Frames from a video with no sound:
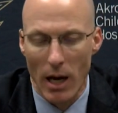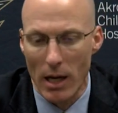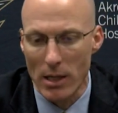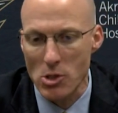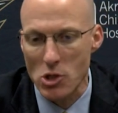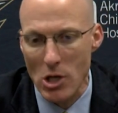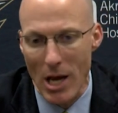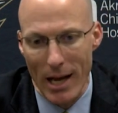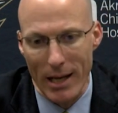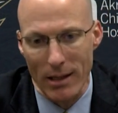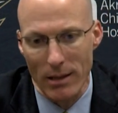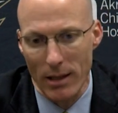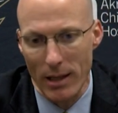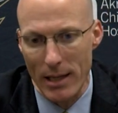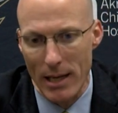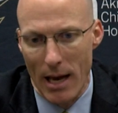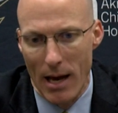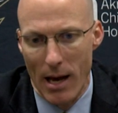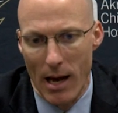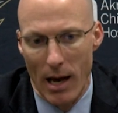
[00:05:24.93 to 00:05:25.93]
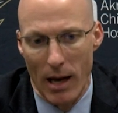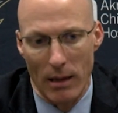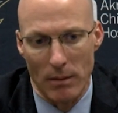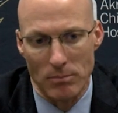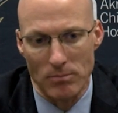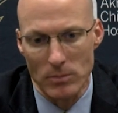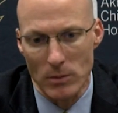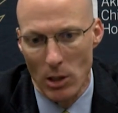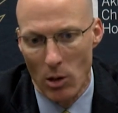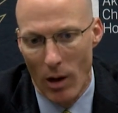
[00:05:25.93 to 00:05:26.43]
Secondly,
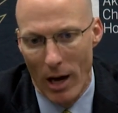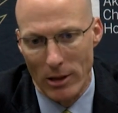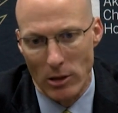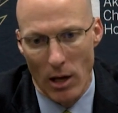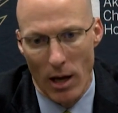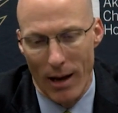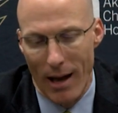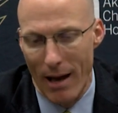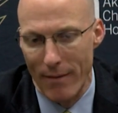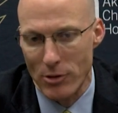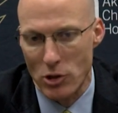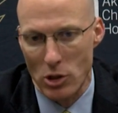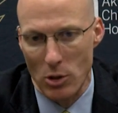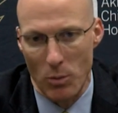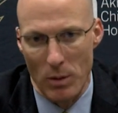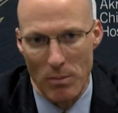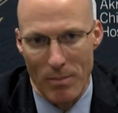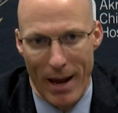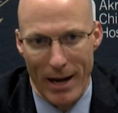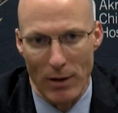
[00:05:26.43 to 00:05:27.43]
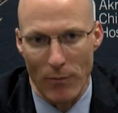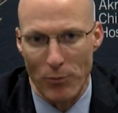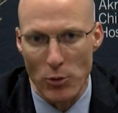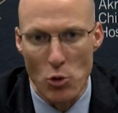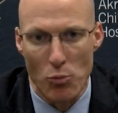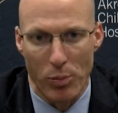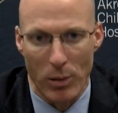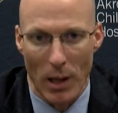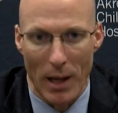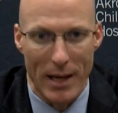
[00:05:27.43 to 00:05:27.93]
you know, I thought obviously we made a
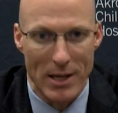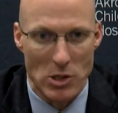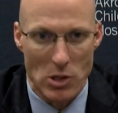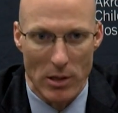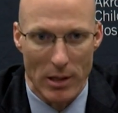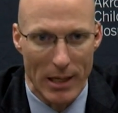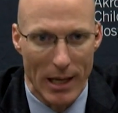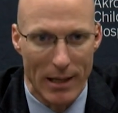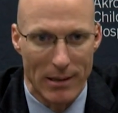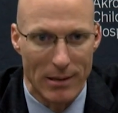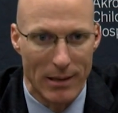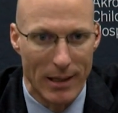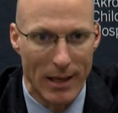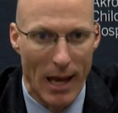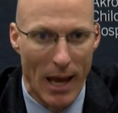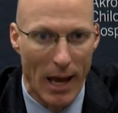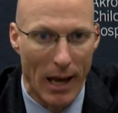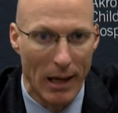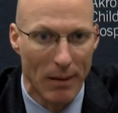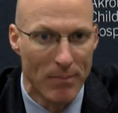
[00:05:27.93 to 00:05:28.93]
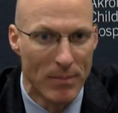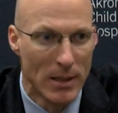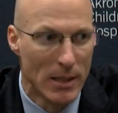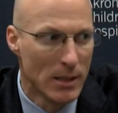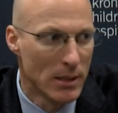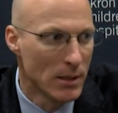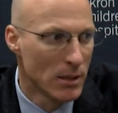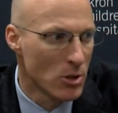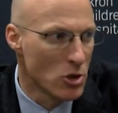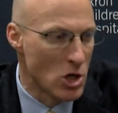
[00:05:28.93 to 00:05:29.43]
few plays at the end of the game.
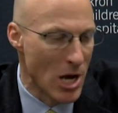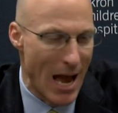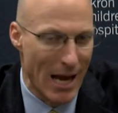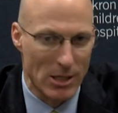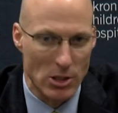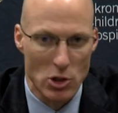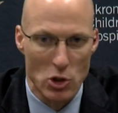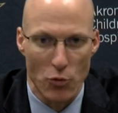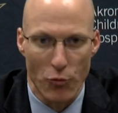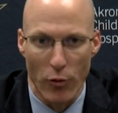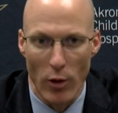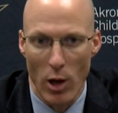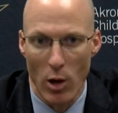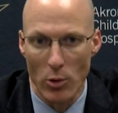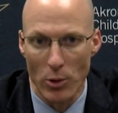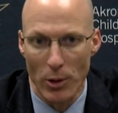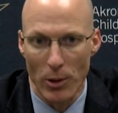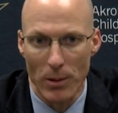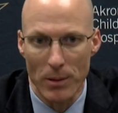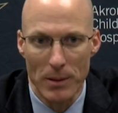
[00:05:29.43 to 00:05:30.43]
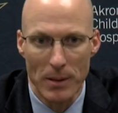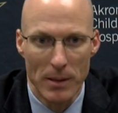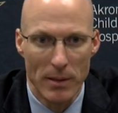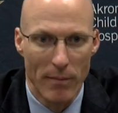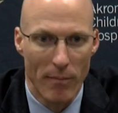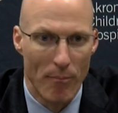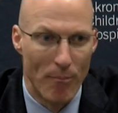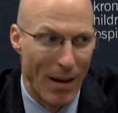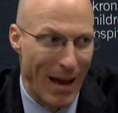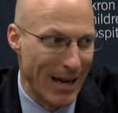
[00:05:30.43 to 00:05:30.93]
Jackson's floater,
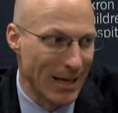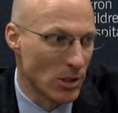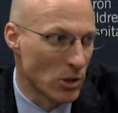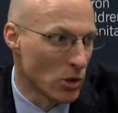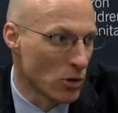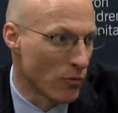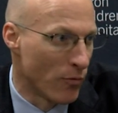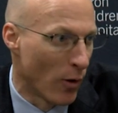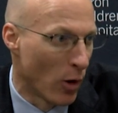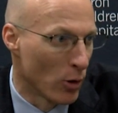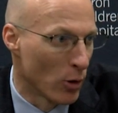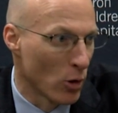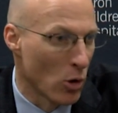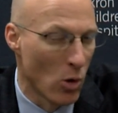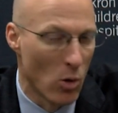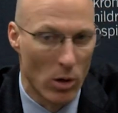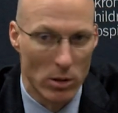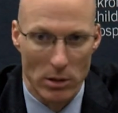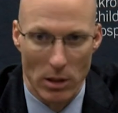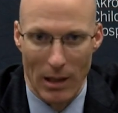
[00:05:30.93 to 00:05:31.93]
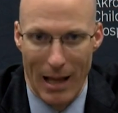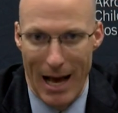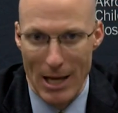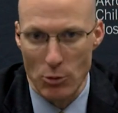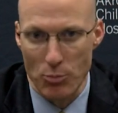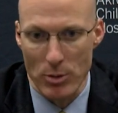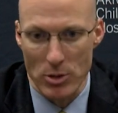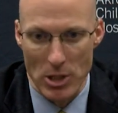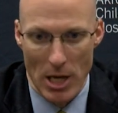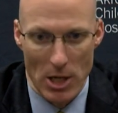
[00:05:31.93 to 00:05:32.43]
Banks' vertical on the
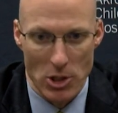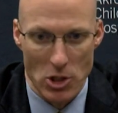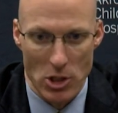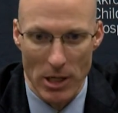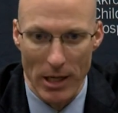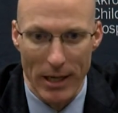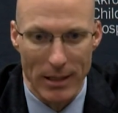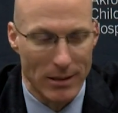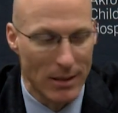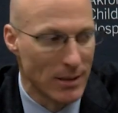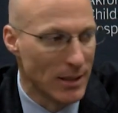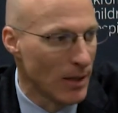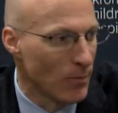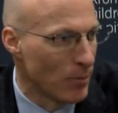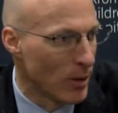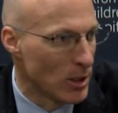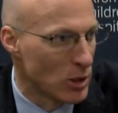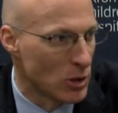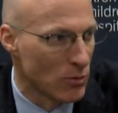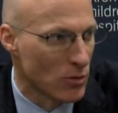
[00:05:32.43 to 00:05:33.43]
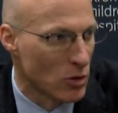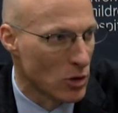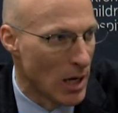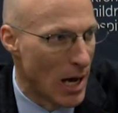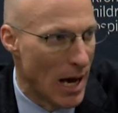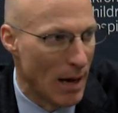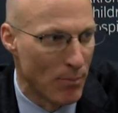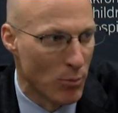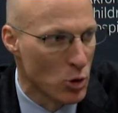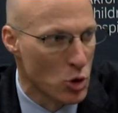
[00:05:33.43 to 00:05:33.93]
last possession to get the defensive
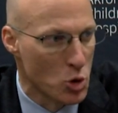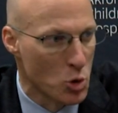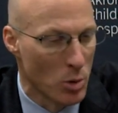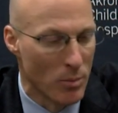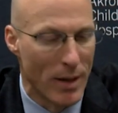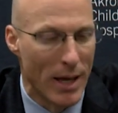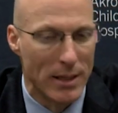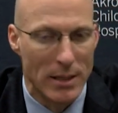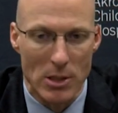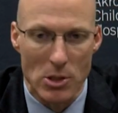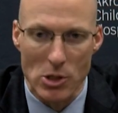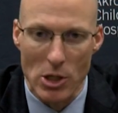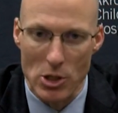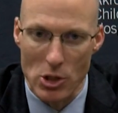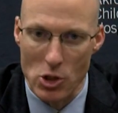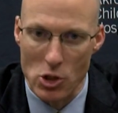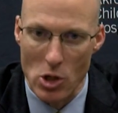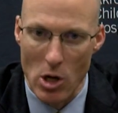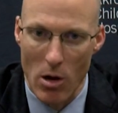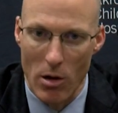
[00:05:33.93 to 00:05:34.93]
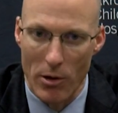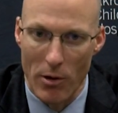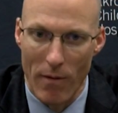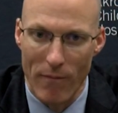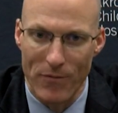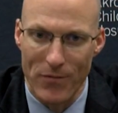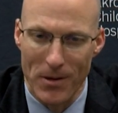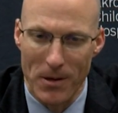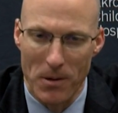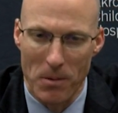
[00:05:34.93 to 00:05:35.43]
stop was tremendous. I just saw it on
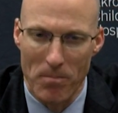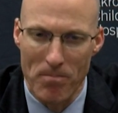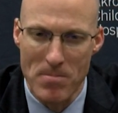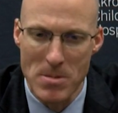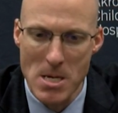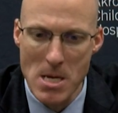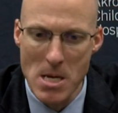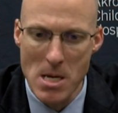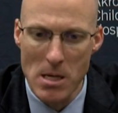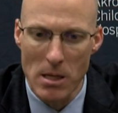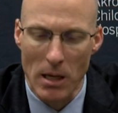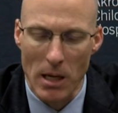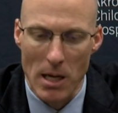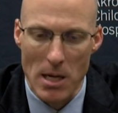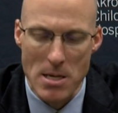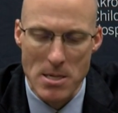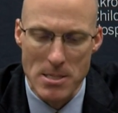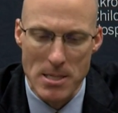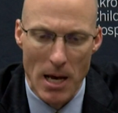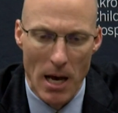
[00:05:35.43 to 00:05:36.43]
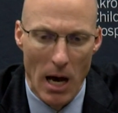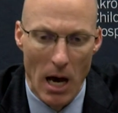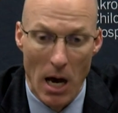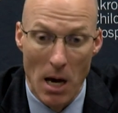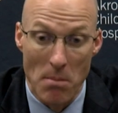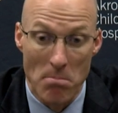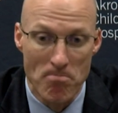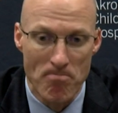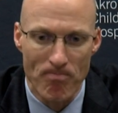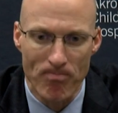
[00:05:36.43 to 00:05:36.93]
film. And,
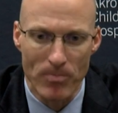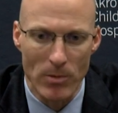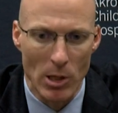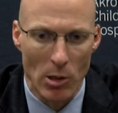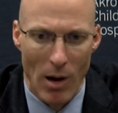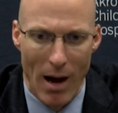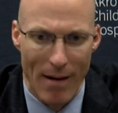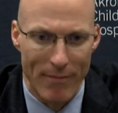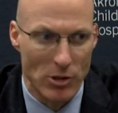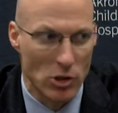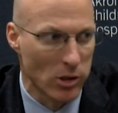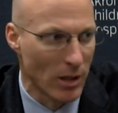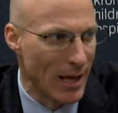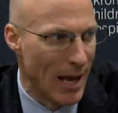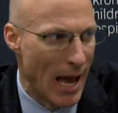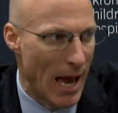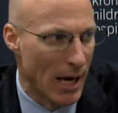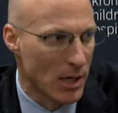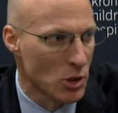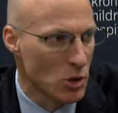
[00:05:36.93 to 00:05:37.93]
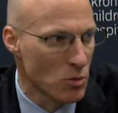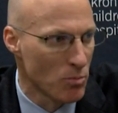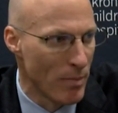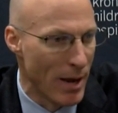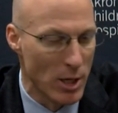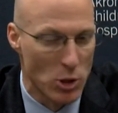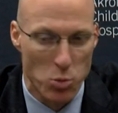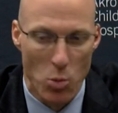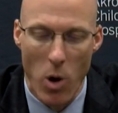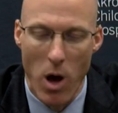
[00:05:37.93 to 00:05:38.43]
you know, obviously X
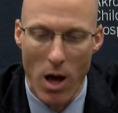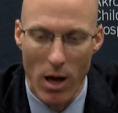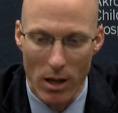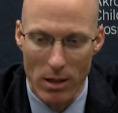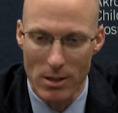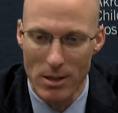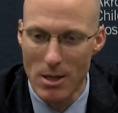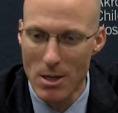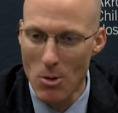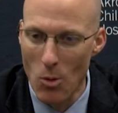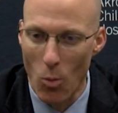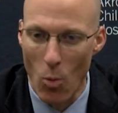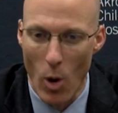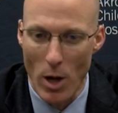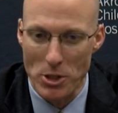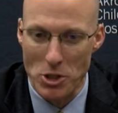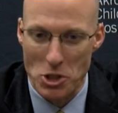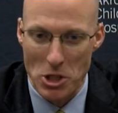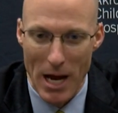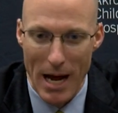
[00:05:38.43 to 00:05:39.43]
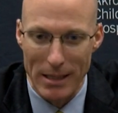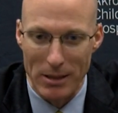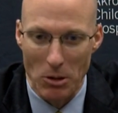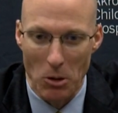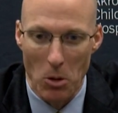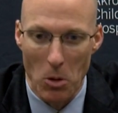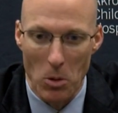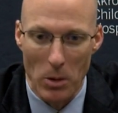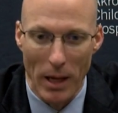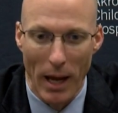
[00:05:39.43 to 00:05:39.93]
makes one shot the
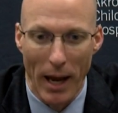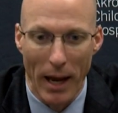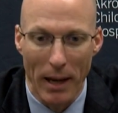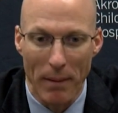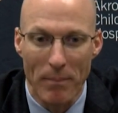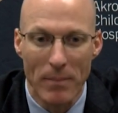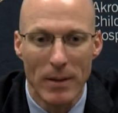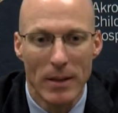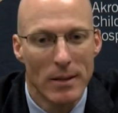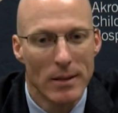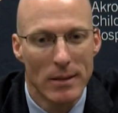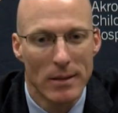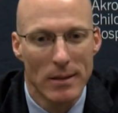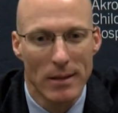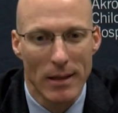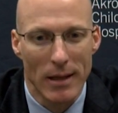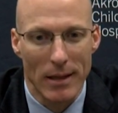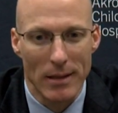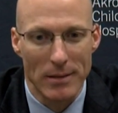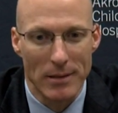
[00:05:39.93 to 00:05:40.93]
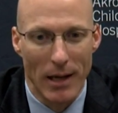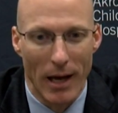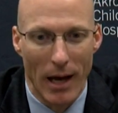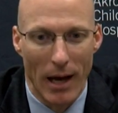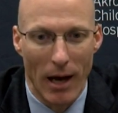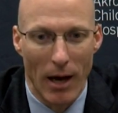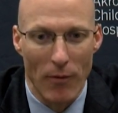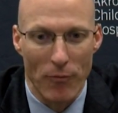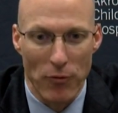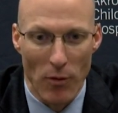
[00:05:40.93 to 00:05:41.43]
whole game
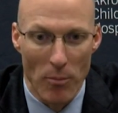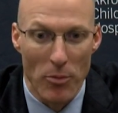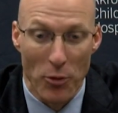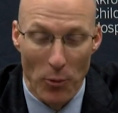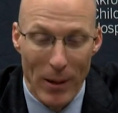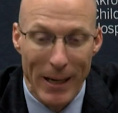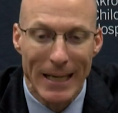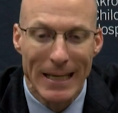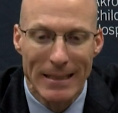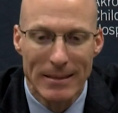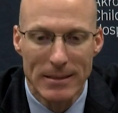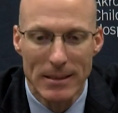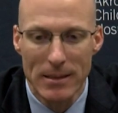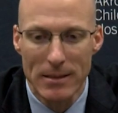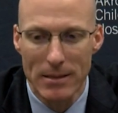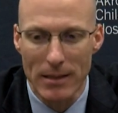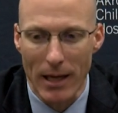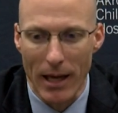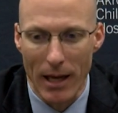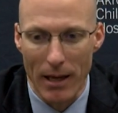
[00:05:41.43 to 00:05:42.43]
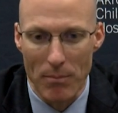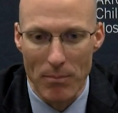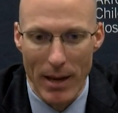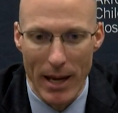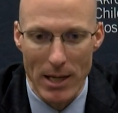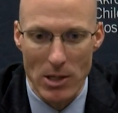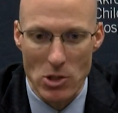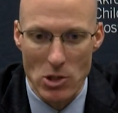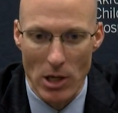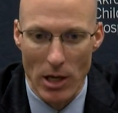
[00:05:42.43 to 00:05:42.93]
and from three and
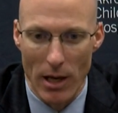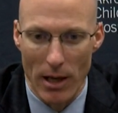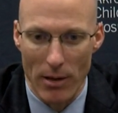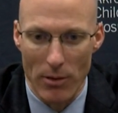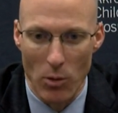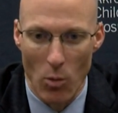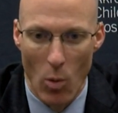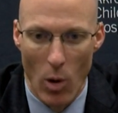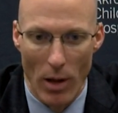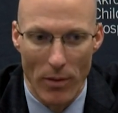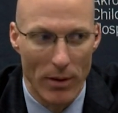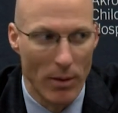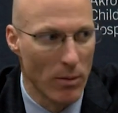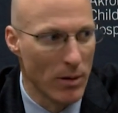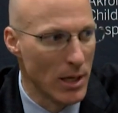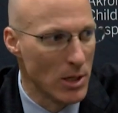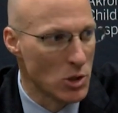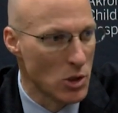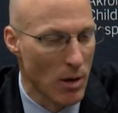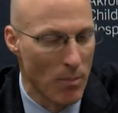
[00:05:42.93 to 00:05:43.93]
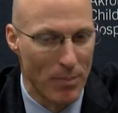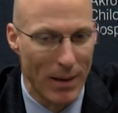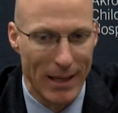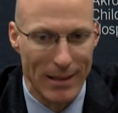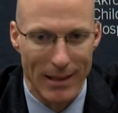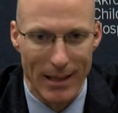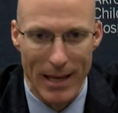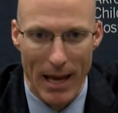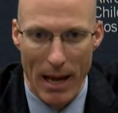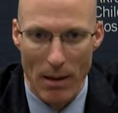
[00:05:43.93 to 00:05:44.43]
makes the one that ends up
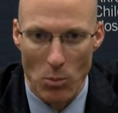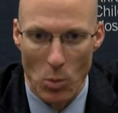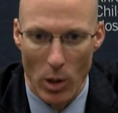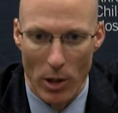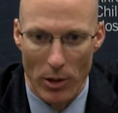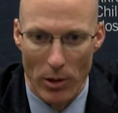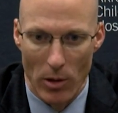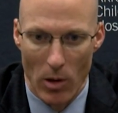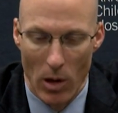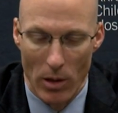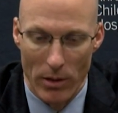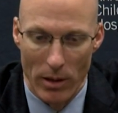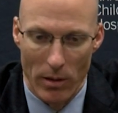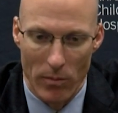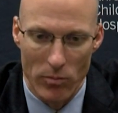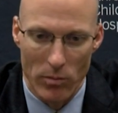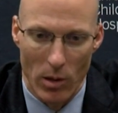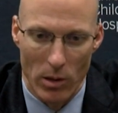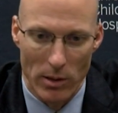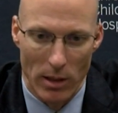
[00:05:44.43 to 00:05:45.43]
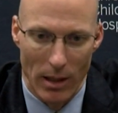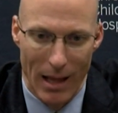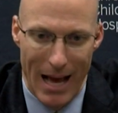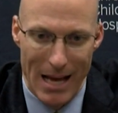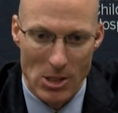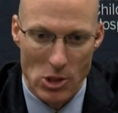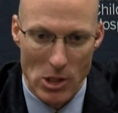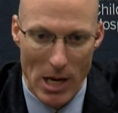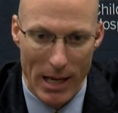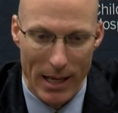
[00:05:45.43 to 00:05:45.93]
being the game winner on the
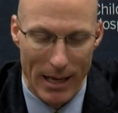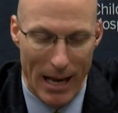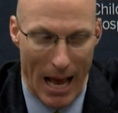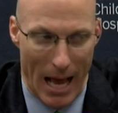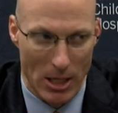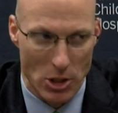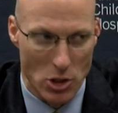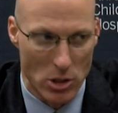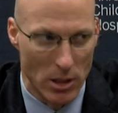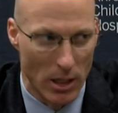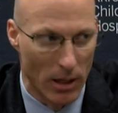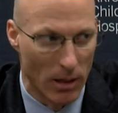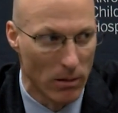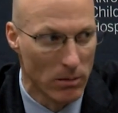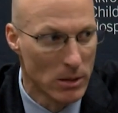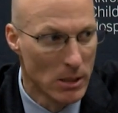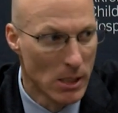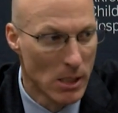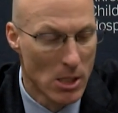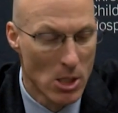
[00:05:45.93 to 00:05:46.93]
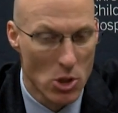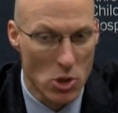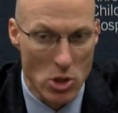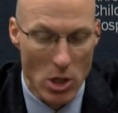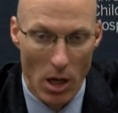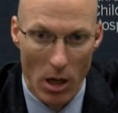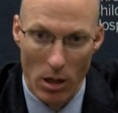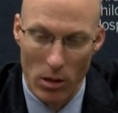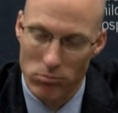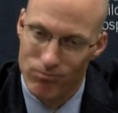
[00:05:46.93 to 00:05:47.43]
last second action there.
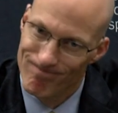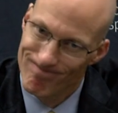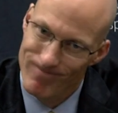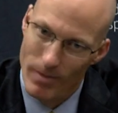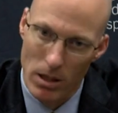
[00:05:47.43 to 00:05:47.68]
So,